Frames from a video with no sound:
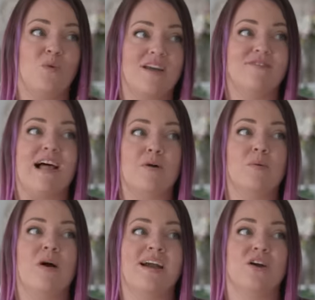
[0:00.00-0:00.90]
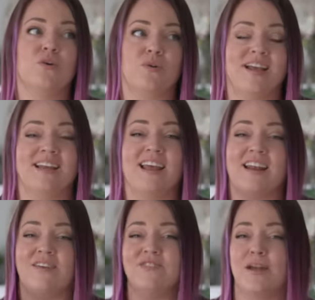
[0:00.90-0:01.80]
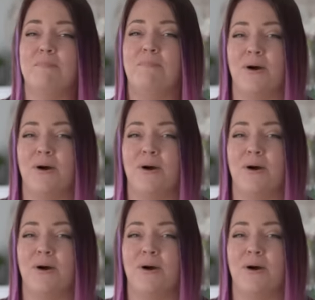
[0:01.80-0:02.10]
white flower wire green, and I've done